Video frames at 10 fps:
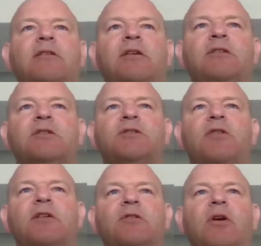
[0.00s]
teaches
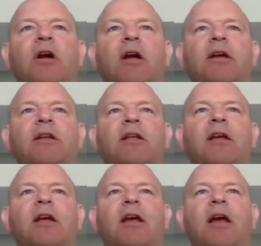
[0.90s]
5th grade,
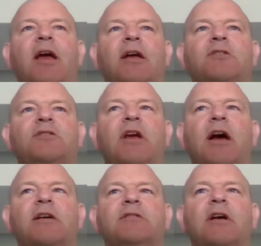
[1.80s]
and she
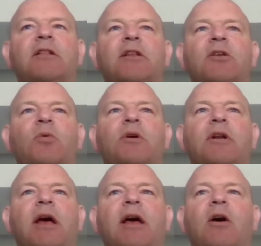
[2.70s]
has a little
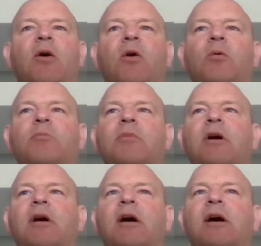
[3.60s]
one at home.
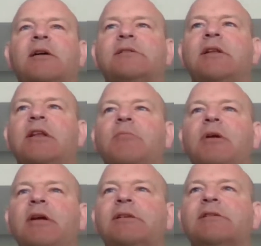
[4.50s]
Cindy
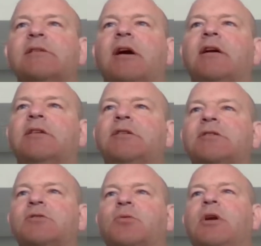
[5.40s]
Meeks
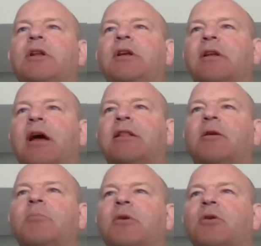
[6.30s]
teaches reading at
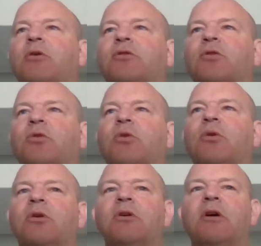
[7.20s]
the middle
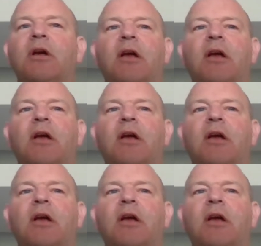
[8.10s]
school,